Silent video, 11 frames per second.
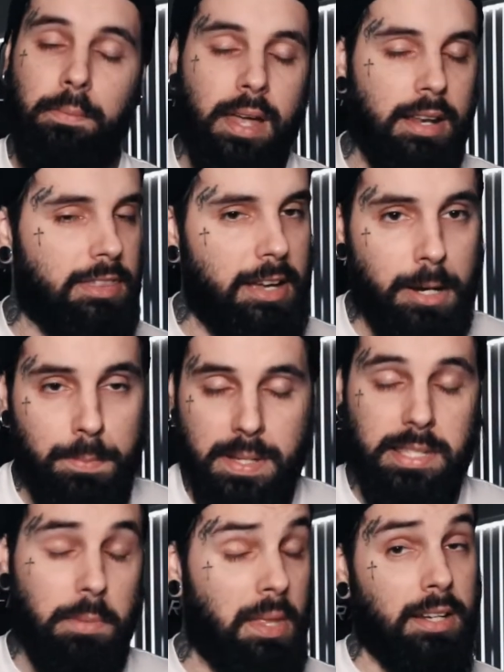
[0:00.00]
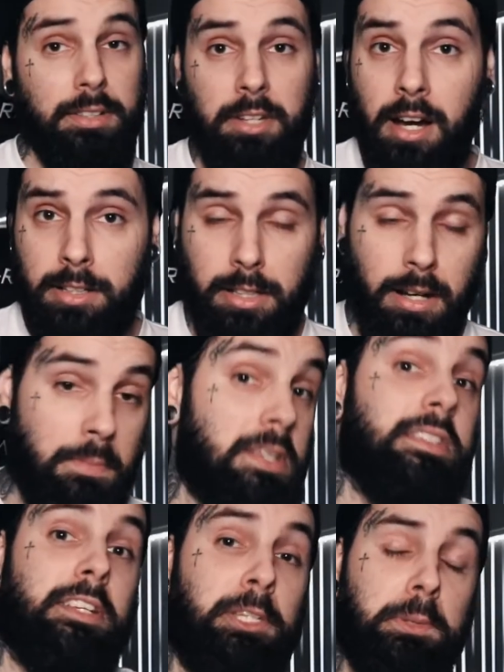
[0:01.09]
I'm not a therapist. I'm not a doctor. I'm
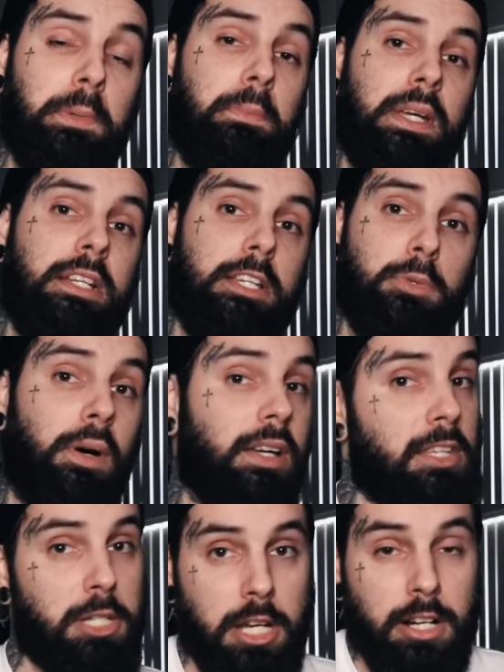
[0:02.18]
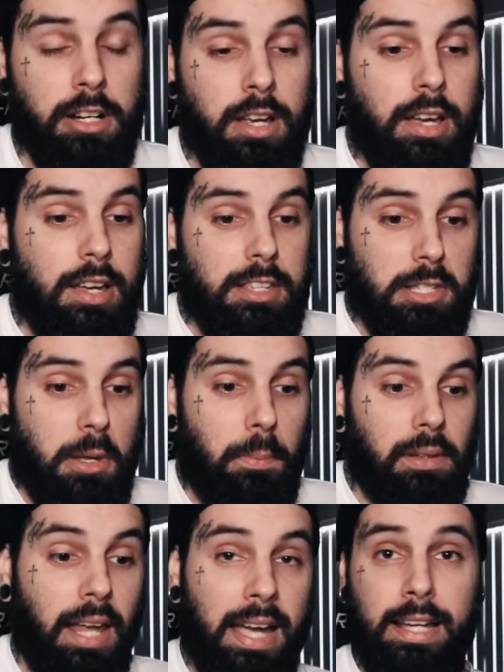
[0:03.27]
just a human being just wanting to share some
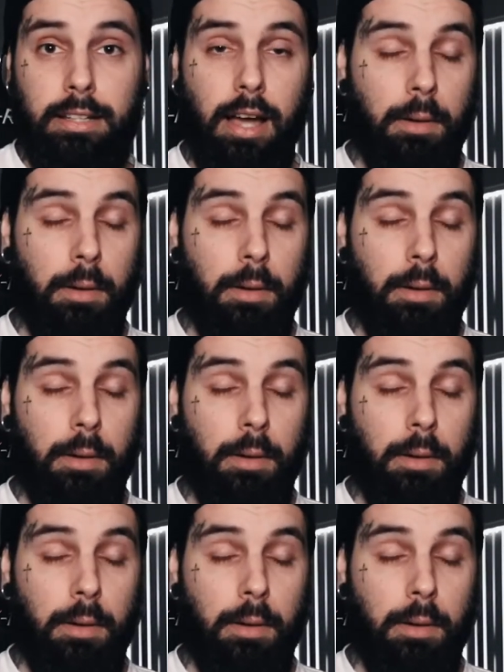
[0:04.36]
light.